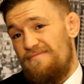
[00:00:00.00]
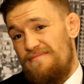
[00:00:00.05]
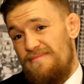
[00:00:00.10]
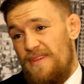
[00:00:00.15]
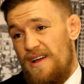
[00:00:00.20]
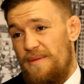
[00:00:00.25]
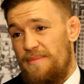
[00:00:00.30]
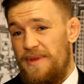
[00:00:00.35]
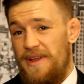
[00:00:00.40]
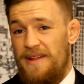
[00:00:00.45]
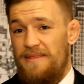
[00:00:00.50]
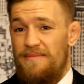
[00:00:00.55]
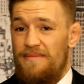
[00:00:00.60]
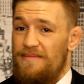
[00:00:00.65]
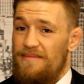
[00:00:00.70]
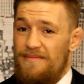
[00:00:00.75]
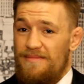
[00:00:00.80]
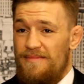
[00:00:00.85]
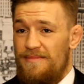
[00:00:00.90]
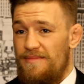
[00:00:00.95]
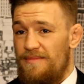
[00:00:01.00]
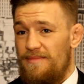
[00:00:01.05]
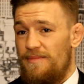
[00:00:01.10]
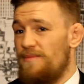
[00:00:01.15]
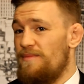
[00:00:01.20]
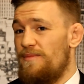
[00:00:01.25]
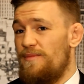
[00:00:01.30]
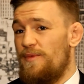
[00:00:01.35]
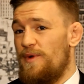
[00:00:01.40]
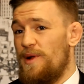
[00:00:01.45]
Lai? I mean,
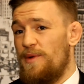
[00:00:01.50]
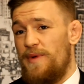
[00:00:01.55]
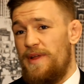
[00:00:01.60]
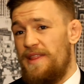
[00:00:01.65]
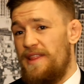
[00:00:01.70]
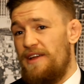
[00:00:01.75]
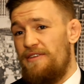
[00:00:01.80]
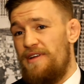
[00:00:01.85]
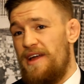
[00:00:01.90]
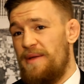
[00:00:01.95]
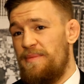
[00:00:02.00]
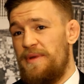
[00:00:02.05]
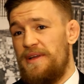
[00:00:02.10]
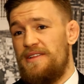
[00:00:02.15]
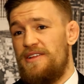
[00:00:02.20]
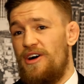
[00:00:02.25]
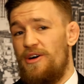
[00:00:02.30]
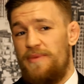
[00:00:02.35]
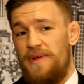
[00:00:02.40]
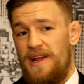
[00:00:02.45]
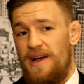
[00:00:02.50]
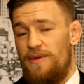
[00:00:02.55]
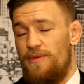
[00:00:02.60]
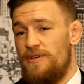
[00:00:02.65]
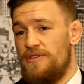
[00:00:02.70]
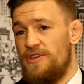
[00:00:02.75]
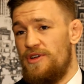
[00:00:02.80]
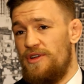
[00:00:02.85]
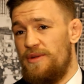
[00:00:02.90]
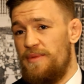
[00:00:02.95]
when they rang me and told me that I
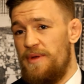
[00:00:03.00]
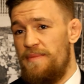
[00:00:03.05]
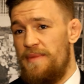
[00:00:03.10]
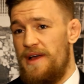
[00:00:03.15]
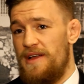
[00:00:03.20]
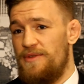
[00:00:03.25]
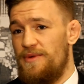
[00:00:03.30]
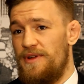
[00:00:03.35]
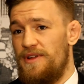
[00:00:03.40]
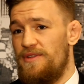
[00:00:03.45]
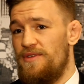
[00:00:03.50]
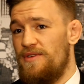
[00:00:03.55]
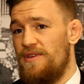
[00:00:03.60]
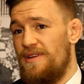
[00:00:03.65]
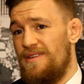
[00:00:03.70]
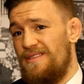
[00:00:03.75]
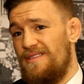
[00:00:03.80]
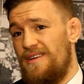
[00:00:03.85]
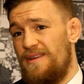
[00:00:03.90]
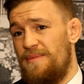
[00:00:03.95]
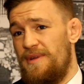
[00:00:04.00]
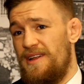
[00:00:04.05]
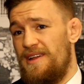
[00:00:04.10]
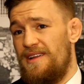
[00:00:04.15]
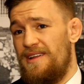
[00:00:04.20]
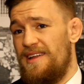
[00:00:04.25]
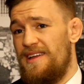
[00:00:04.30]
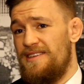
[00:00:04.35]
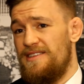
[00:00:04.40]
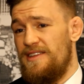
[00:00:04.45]
wasn't going to be made 23rd, I mean,
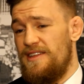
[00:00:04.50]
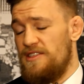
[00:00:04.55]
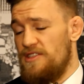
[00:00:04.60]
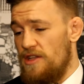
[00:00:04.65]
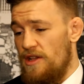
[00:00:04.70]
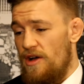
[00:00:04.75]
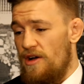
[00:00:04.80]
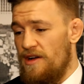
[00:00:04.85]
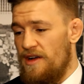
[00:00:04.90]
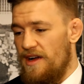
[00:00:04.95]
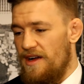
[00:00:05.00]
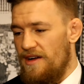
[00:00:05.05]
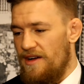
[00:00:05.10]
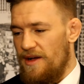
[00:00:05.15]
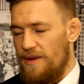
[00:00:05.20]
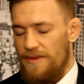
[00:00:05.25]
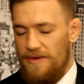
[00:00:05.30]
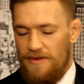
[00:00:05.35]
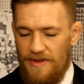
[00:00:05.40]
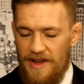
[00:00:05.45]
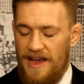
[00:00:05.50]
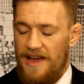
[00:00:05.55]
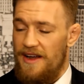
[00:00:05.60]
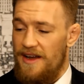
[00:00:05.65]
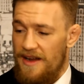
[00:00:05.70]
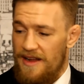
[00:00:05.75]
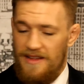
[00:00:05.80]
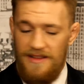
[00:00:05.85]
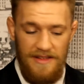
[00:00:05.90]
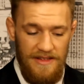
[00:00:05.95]
it's longer. I would
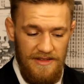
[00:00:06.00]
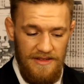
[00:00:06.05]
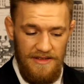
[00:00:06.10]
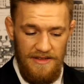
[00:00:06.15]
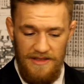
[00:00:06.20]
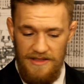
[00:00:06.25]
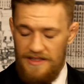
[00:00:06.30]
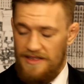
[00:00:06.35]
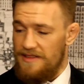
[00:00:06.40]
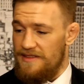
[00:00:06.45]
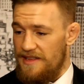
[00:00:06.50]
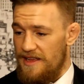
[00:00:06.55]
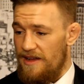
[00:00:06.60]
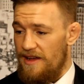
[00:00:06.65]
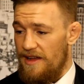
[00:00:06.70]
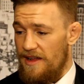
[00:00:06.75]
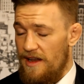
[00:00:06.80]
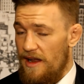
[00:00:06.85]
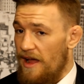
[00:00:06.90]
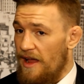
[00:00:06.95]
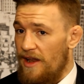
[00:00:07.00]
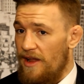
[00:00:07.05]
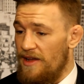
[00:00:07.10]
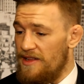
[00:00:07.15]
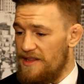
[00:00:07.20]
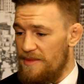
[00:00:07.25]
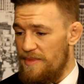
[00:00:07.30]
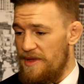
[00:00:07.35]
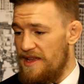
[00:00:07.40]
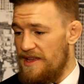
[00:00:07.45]
rather continue. I like
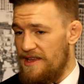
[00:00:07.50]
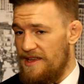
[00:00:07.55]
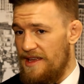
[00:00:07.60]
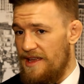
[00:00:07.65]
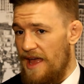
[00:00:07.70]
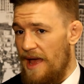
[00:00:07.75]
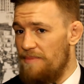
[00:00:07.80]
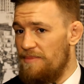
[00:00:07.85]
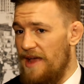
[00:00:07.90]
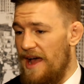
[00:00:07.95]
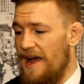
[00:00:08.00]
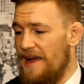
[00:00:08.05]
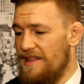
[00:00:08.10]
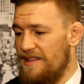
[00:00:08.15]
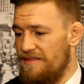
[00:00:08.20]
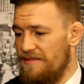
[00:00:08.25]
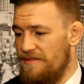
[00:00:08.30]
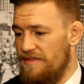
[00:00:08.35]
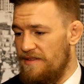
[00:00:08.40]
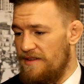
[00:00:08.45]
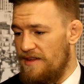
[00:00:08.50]
to be kept active.